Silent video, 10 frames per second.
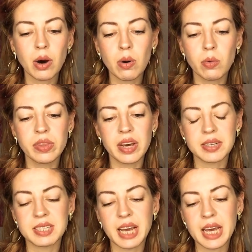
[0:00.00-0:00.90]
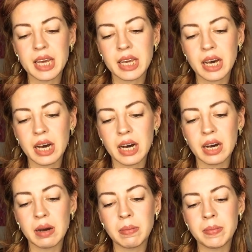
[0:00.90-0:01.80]
Oh, they're saying
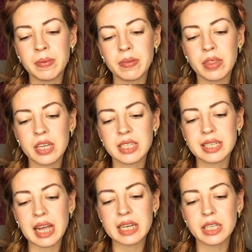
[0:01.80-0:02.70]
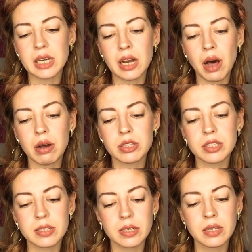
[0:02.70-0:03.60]
um, this is like the
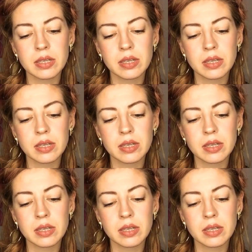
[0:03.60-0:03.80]
last.